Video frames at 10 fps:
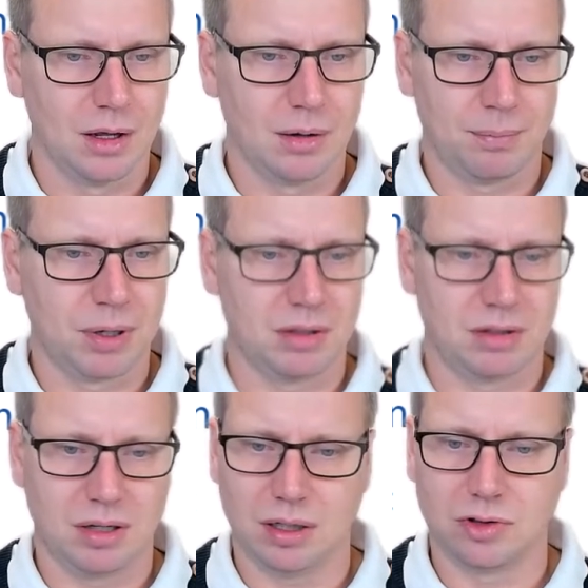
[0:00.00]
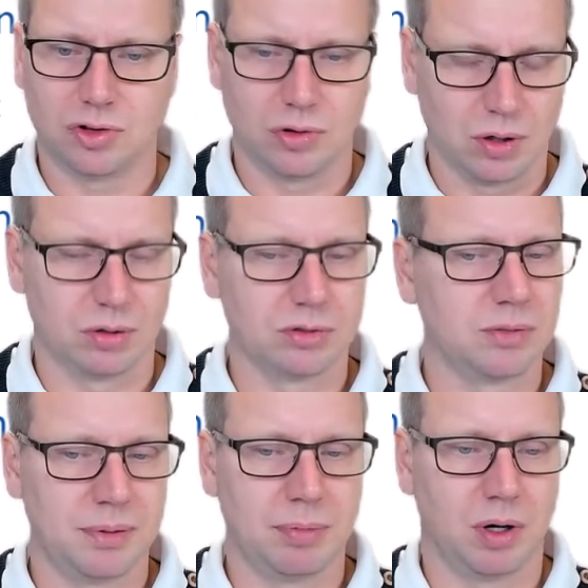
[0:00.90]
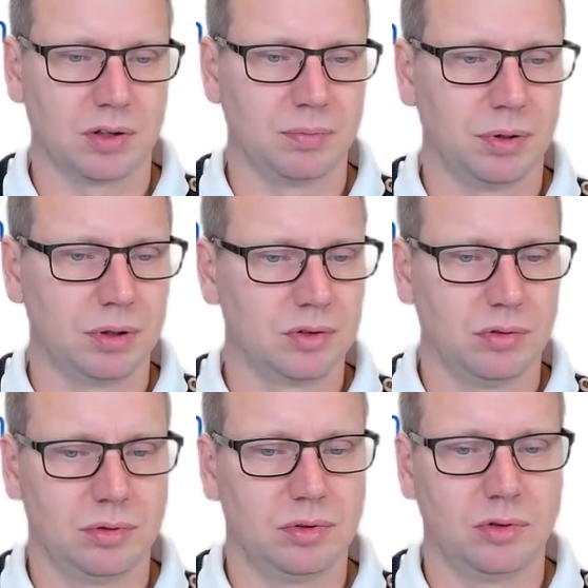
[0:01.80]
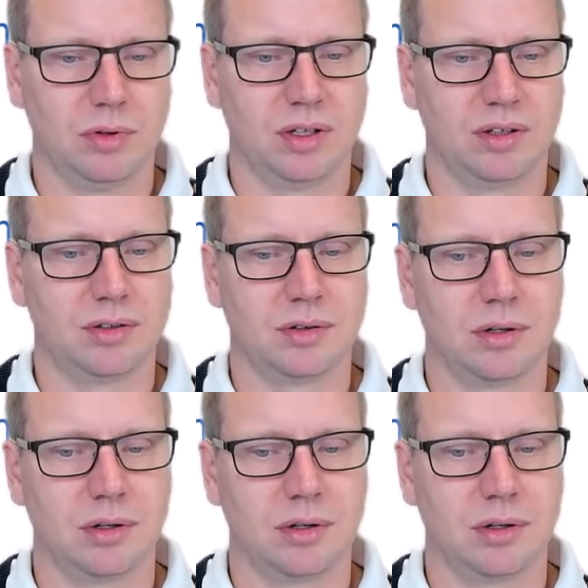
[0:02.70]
But it should also be possible to this